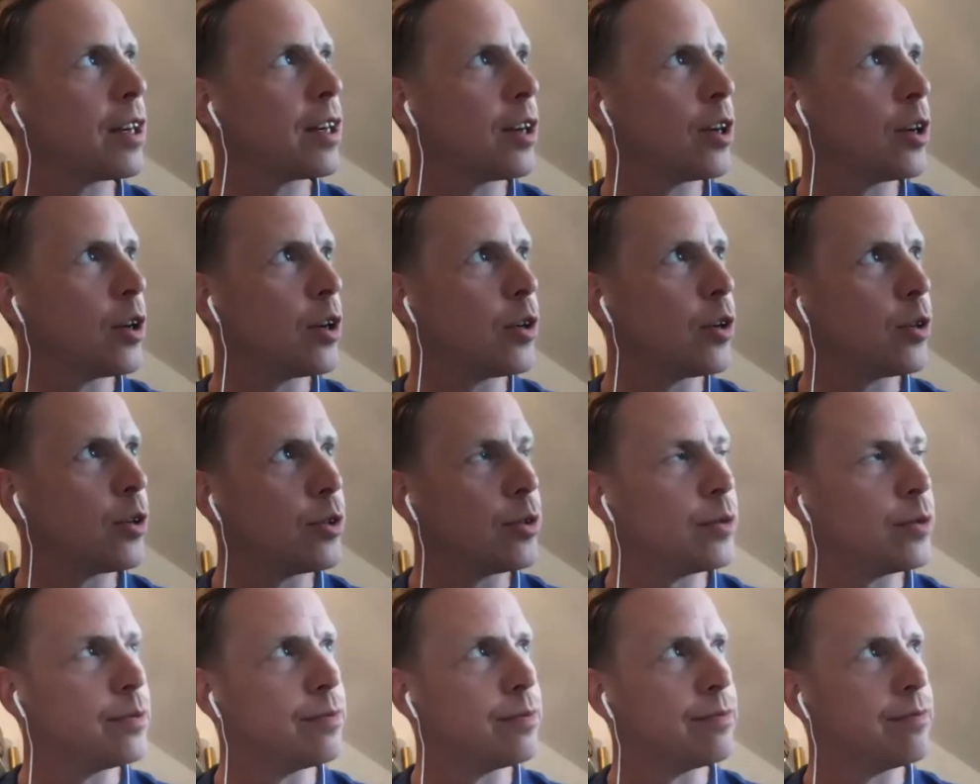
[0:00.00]

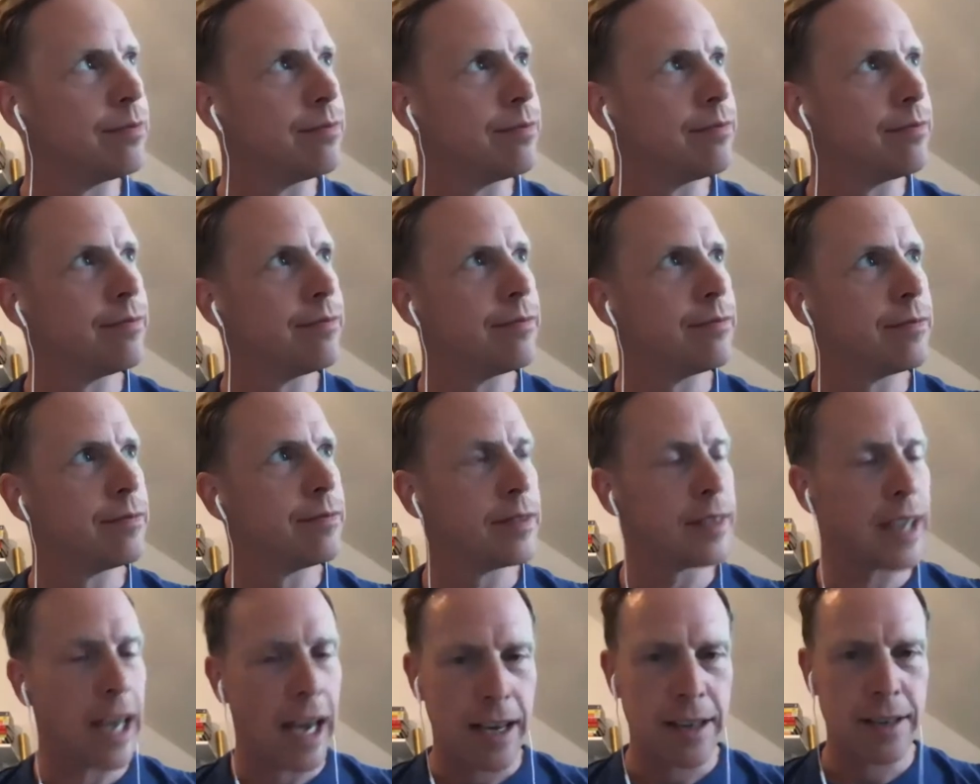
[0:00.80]
you
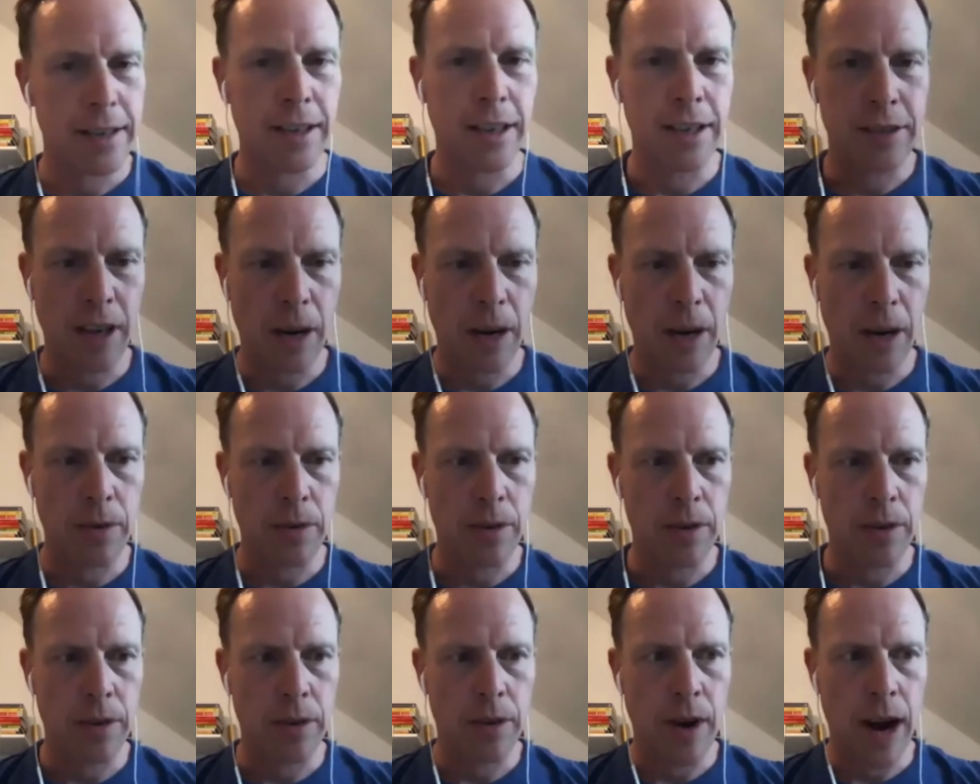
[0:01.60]
nicely
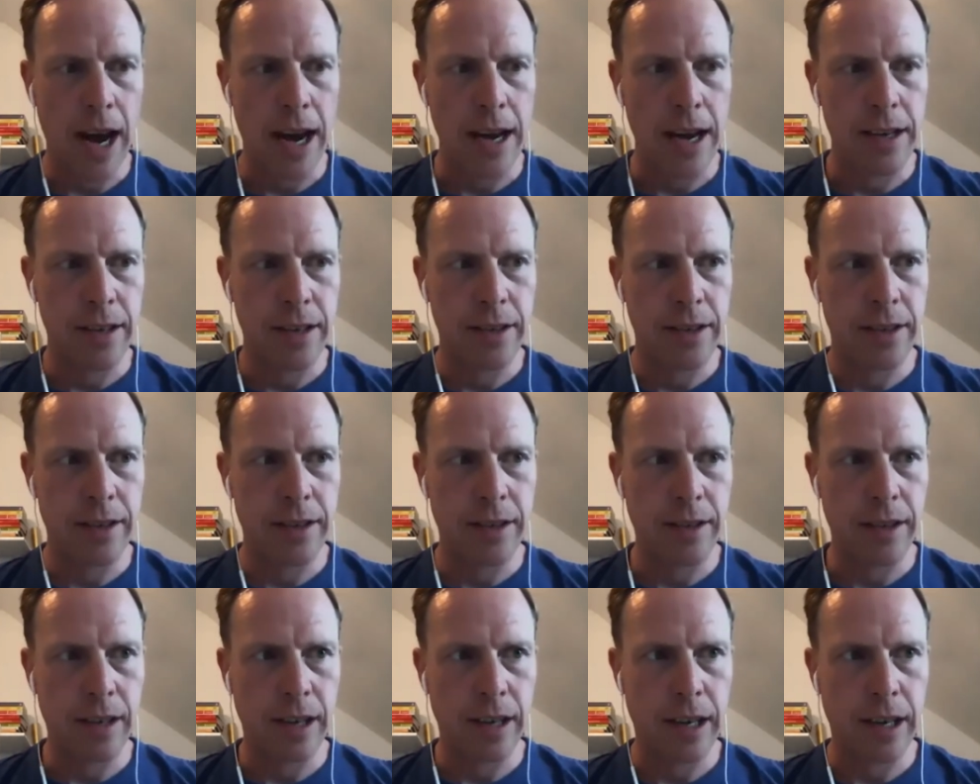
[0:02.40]

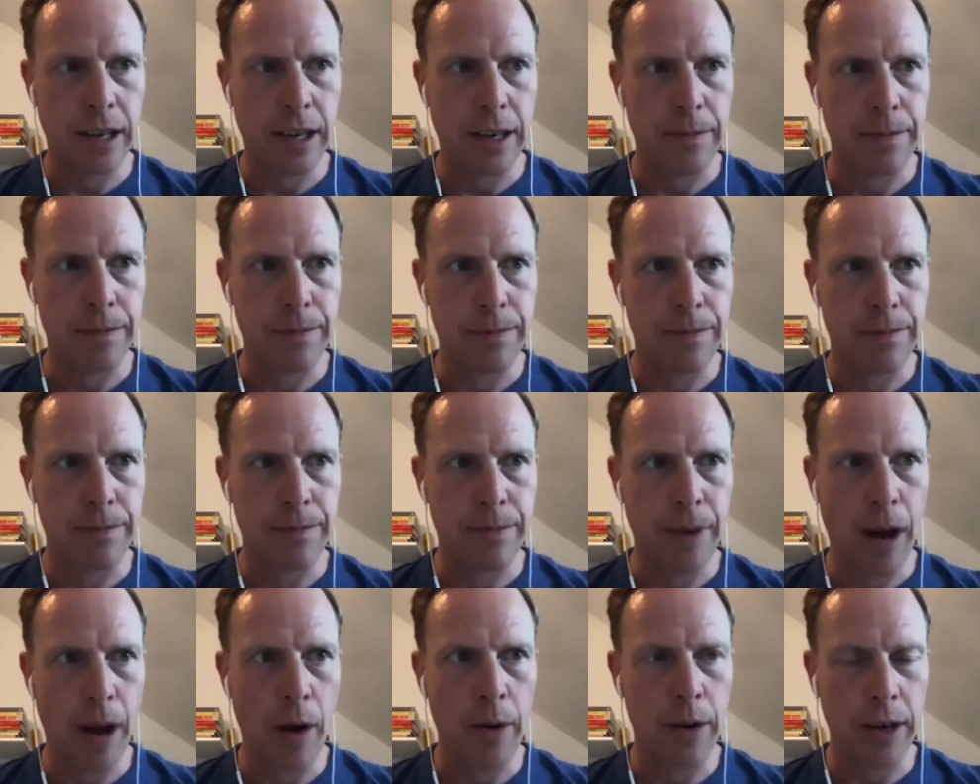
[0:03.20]
summarize
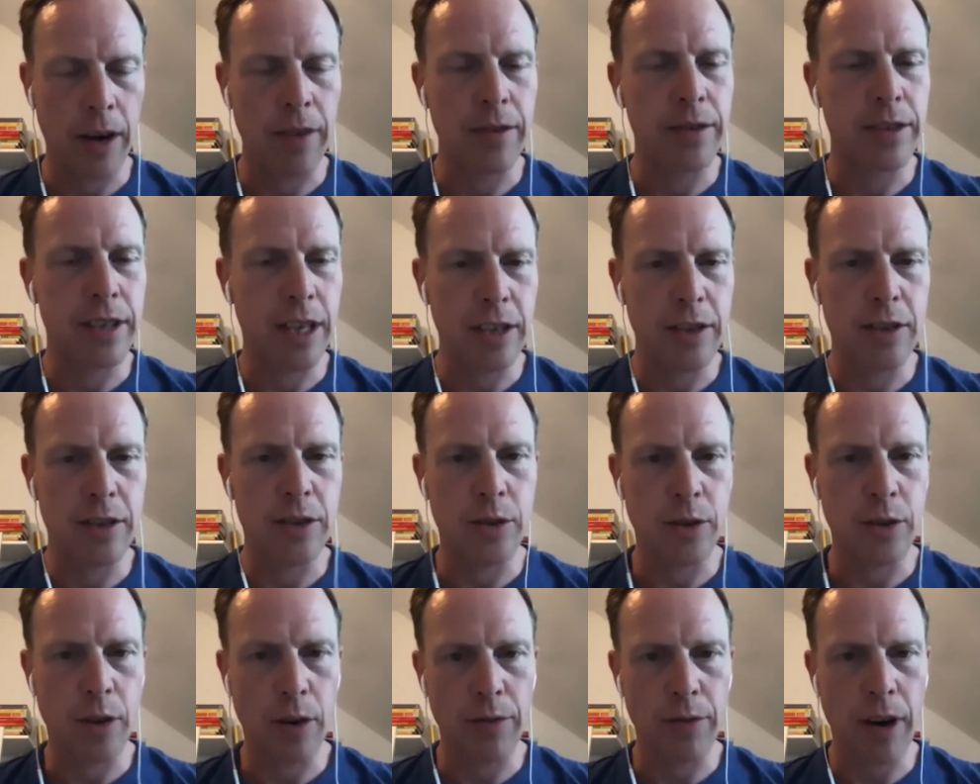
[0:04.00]
our conversation
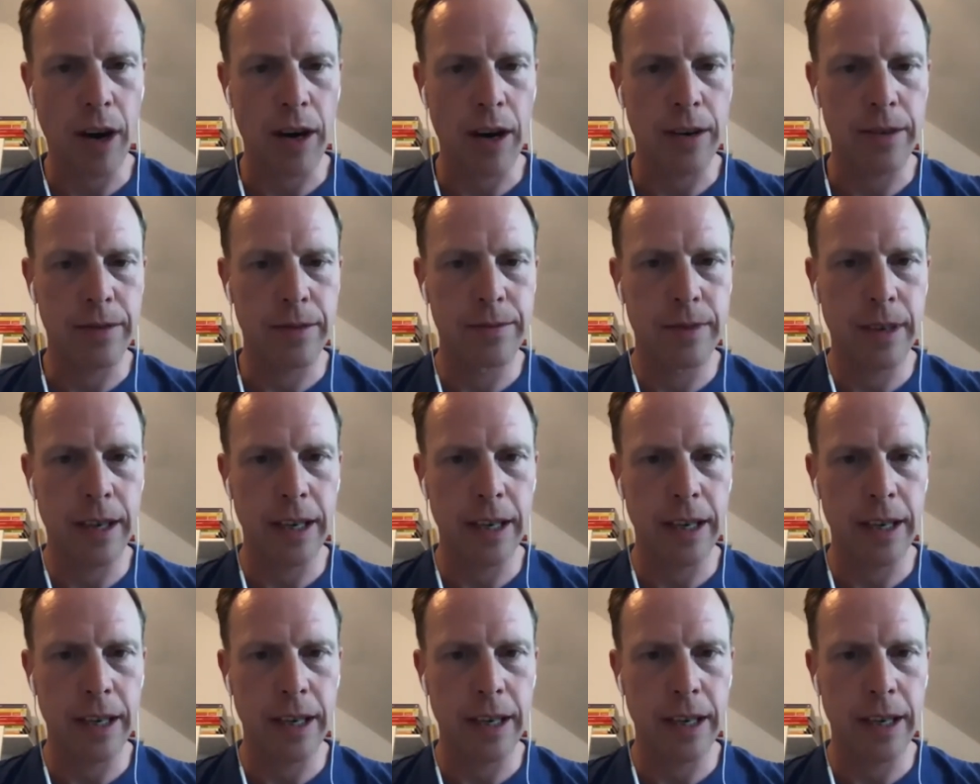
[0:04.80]
so far.